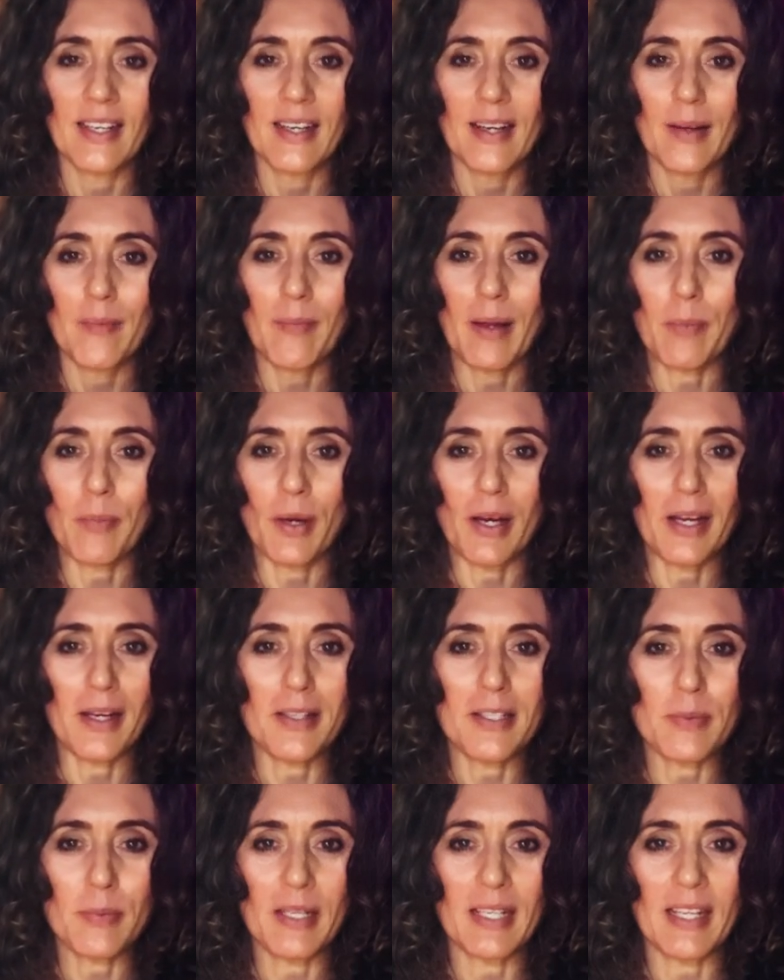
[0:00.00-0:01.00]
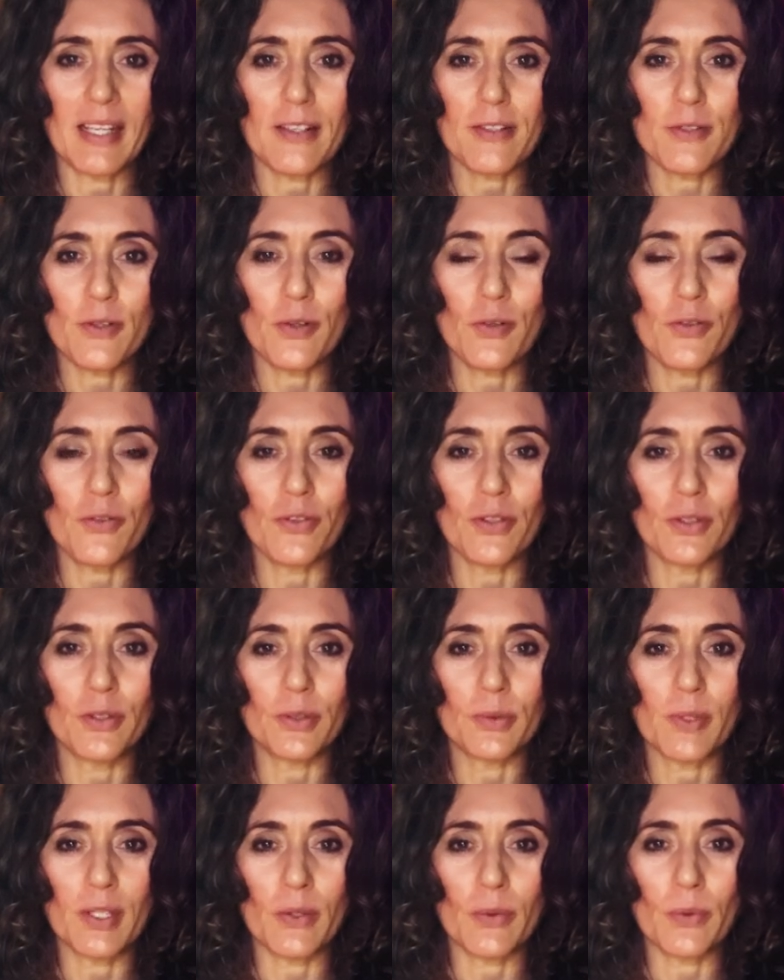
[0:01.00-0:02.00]
my brain's been like so filled
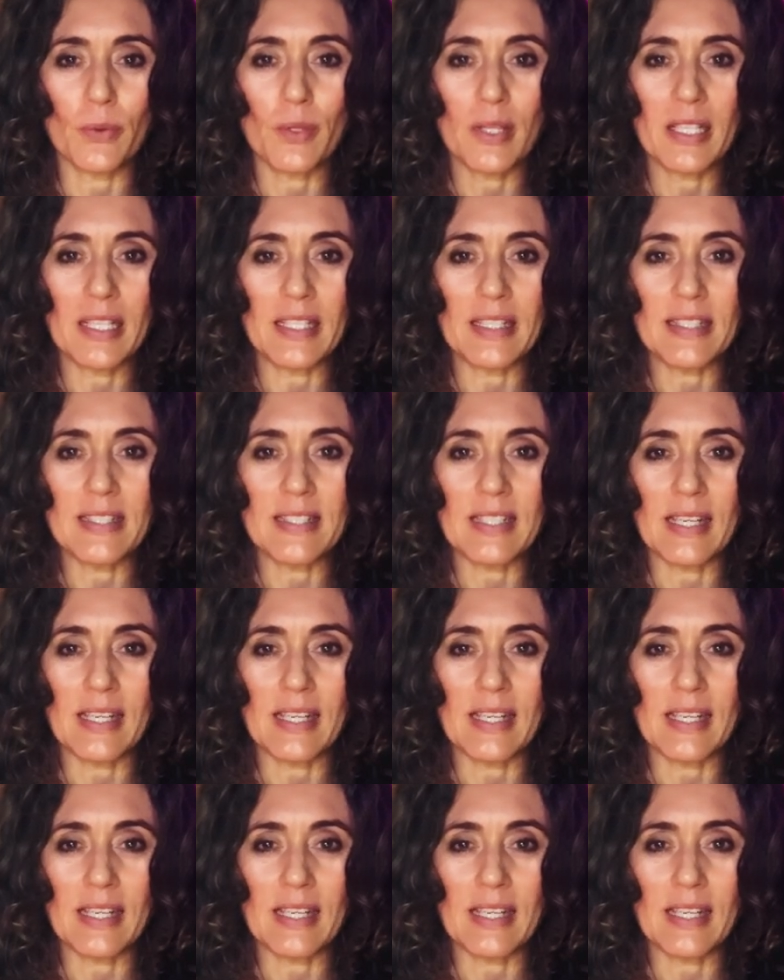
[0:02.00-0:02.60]
with all these